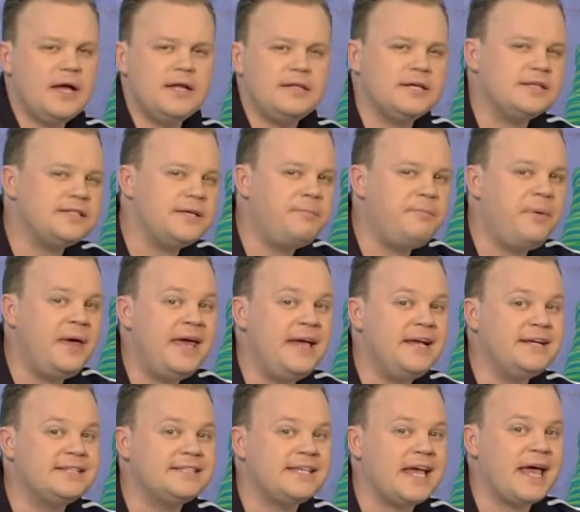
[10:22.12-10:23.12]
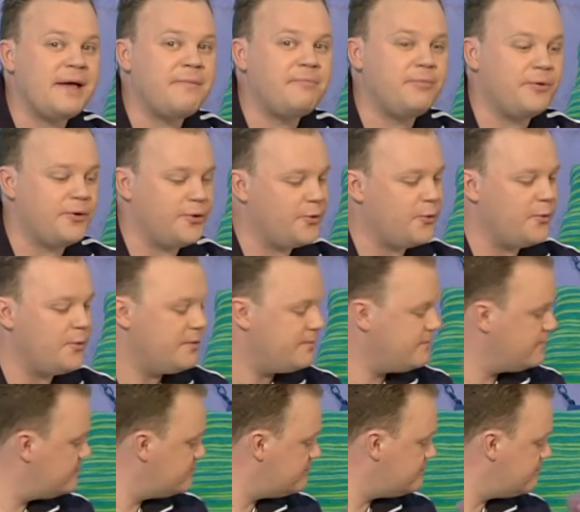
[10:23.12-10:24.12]
Does a pig say boo?
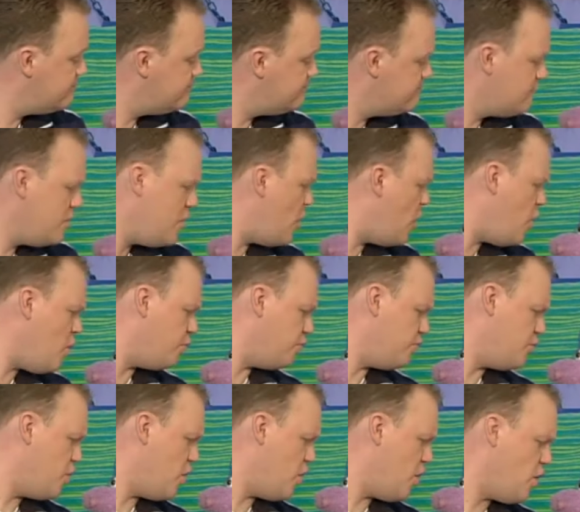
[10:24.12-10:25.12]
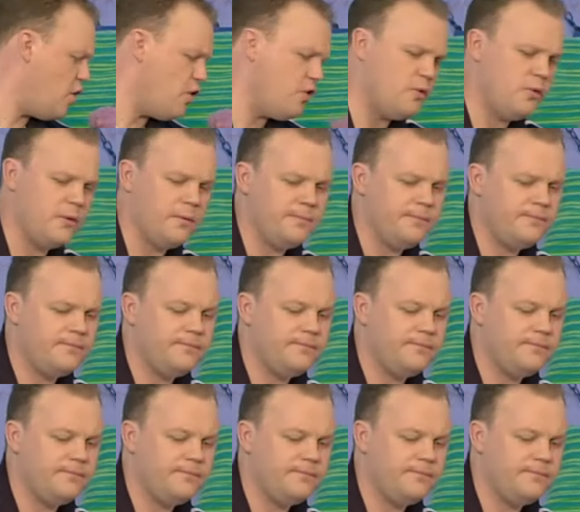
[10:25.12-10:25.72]
Oh, no.